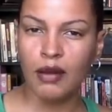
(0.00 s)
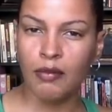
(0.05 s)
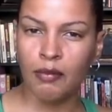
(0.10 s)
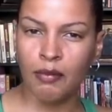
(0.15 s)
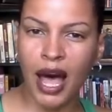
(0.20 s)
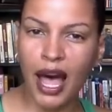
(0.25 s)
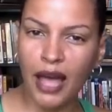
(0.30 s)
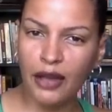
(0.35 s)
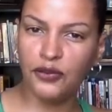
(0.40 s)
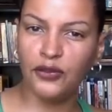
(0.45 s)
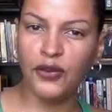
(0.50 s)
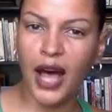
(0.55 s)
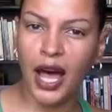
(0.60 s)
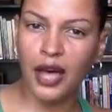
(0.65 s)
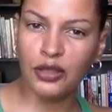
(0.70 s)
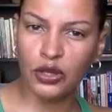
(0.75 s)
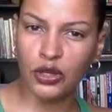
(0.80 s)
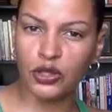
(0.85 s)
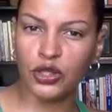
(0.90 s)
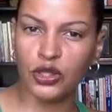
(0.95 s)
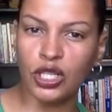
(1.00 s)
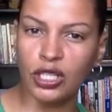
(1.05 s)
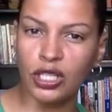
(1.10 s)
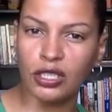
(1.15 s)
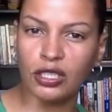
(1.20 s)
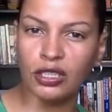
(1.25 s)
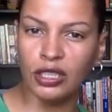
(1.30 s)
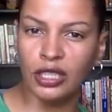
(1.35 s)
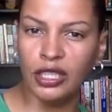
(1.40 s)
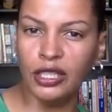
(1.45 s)
My father
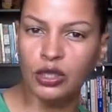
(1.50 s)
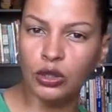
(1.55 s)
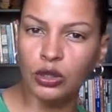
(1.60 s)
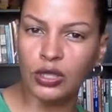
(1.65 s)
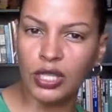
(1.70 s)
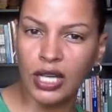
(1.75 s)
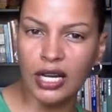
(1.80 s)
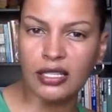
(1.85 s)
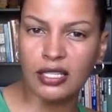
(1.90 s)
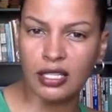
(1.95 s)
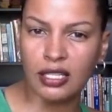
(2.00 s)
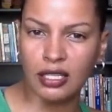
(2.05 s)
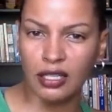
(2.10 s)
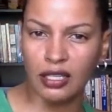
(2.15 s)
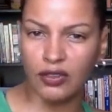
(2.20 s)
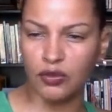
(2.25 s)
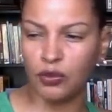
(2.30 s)
took legal custody